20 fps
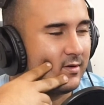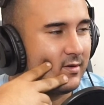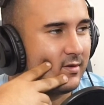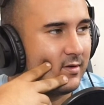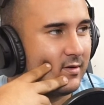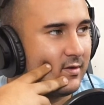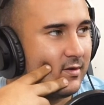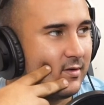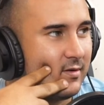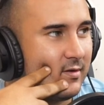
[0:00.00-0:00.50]

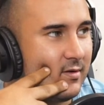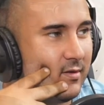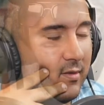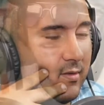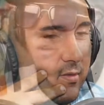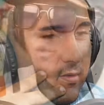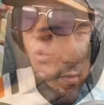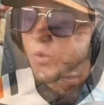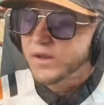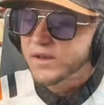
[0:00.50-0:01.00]
the Seahawks are
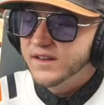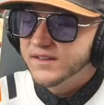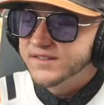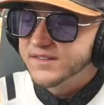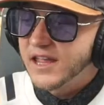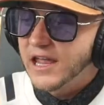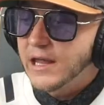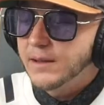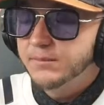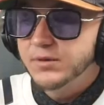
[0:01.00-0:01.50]
going to win
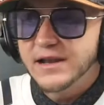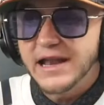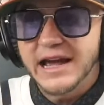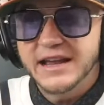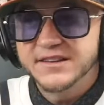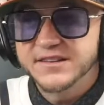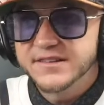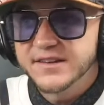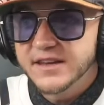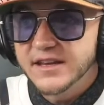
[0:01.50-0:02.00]
this game, but
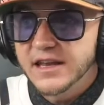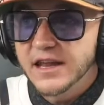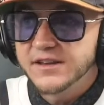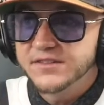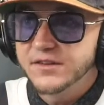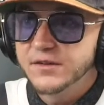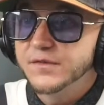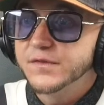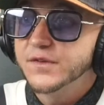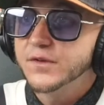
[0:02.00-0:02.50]
I see it
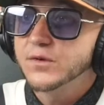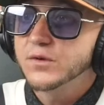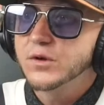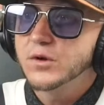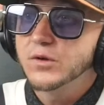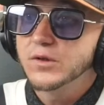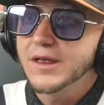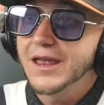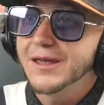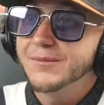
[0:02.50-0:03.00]
as a field
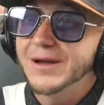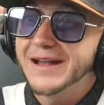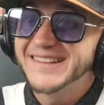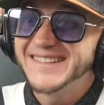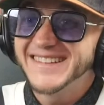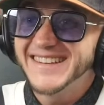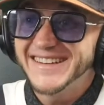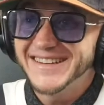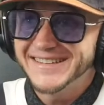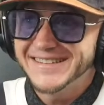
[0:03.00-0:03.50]
goal game. I
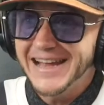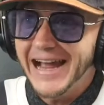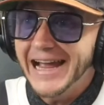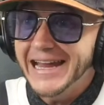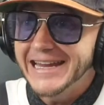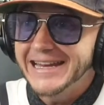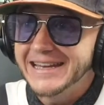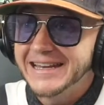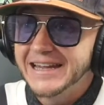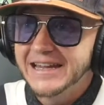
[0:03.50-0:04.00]
see it
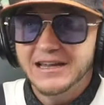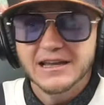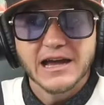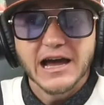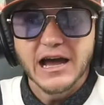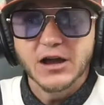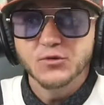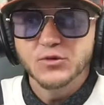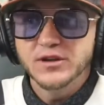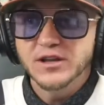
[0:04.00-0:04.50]
tight.
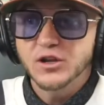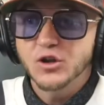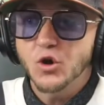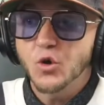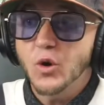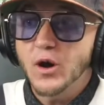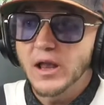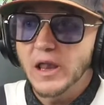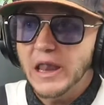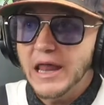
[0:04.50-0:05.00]
I wouldn't
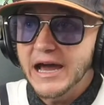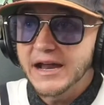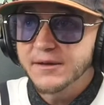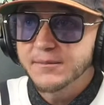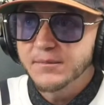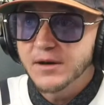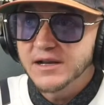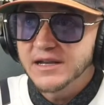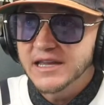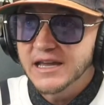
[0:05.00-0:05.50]
go a lot
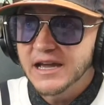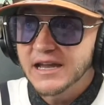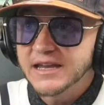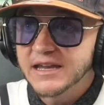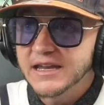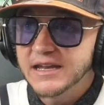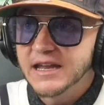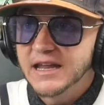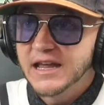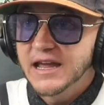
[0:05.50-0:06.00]
of money
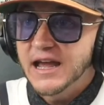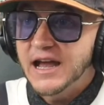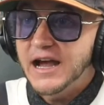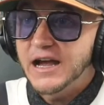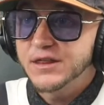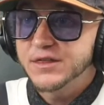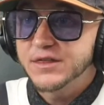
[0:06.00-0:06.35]
on it. I